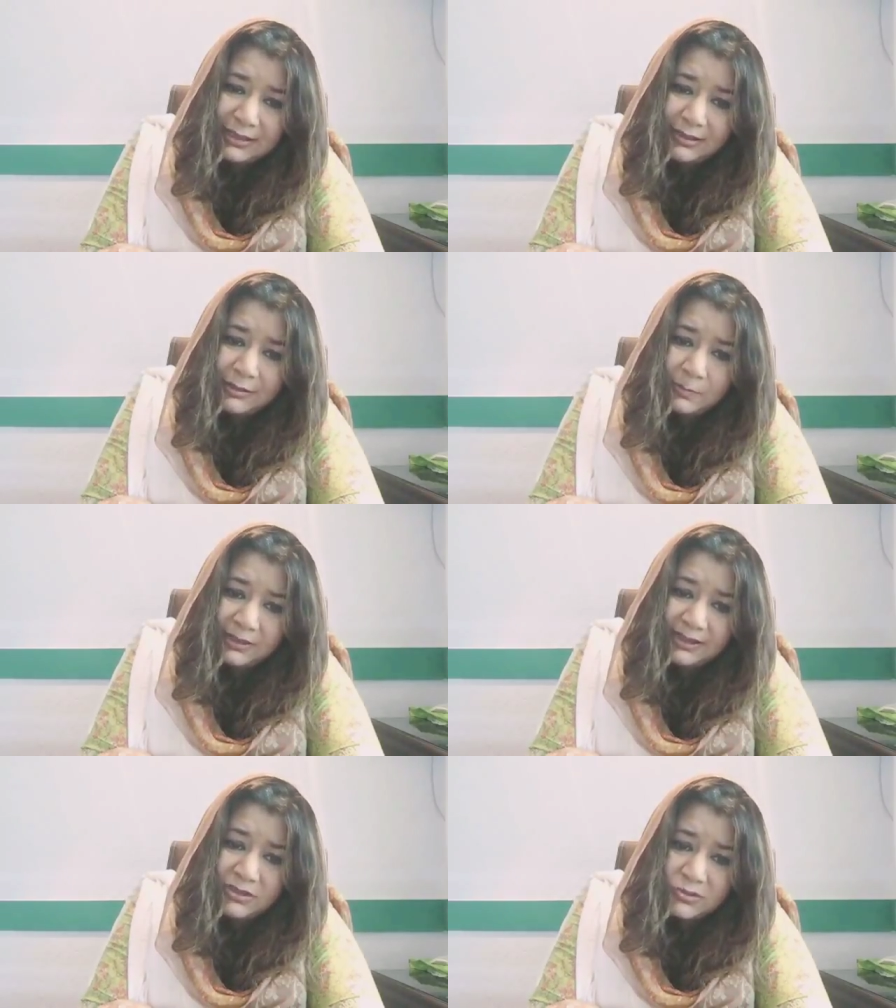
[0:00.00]

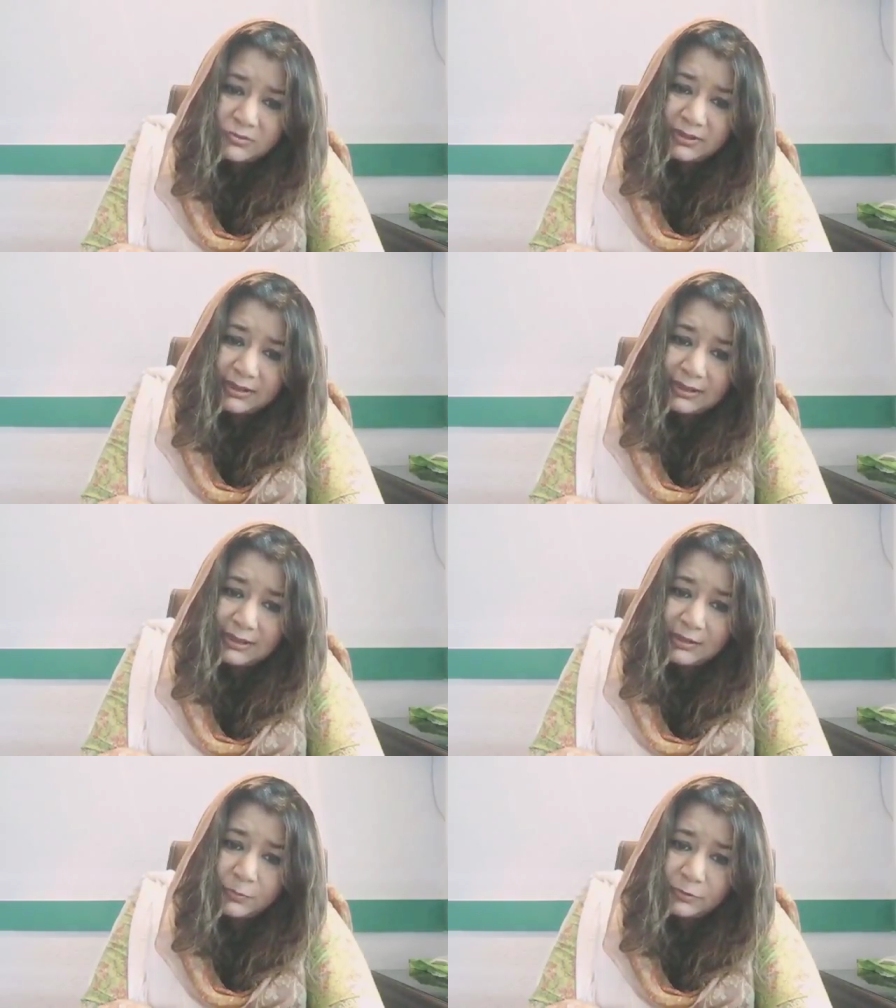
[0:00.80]
airplane doing in
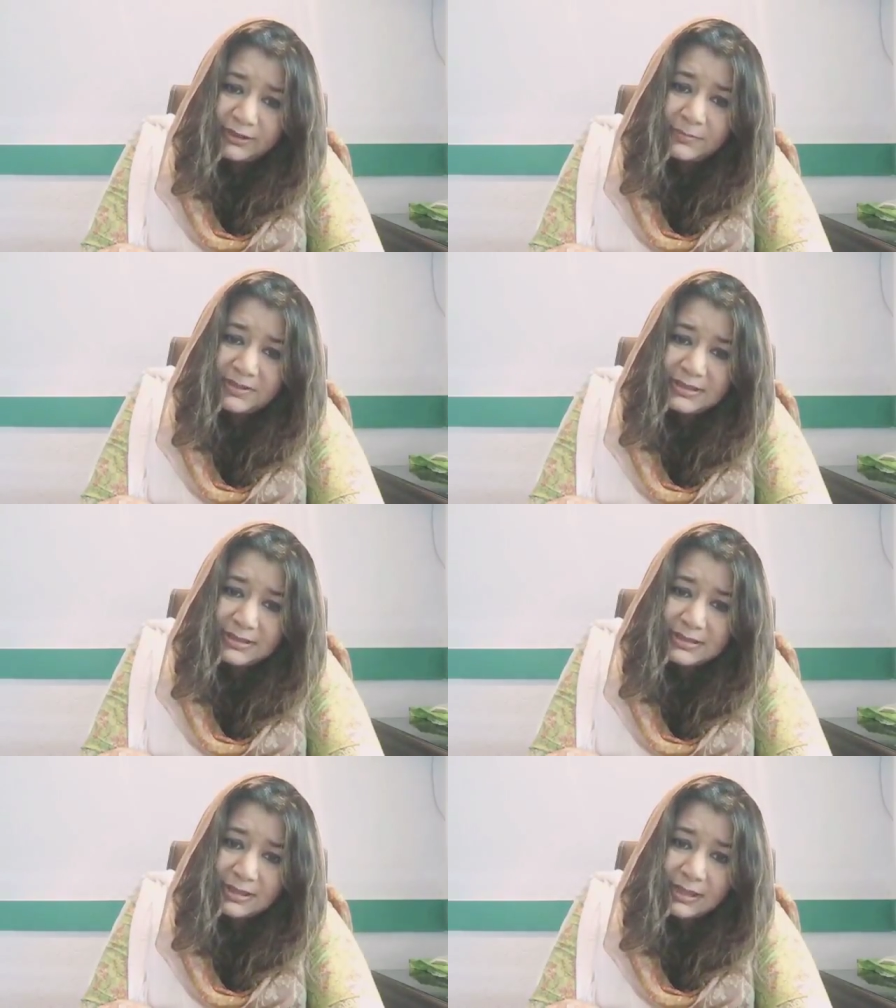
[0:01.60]
a prohibited